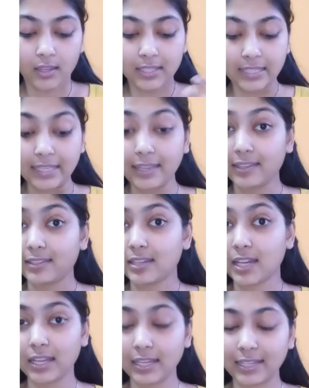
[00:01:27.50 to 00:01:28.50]
see it
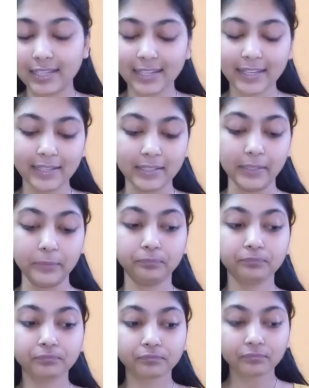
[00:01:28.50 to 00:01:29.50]
clearly.
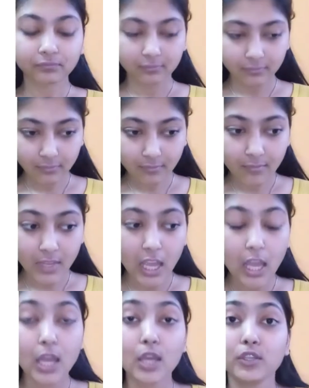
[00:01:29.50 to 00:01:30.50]

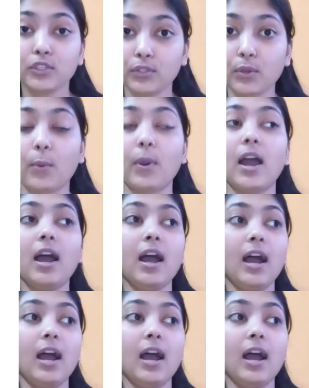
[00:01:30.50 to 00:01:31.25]
So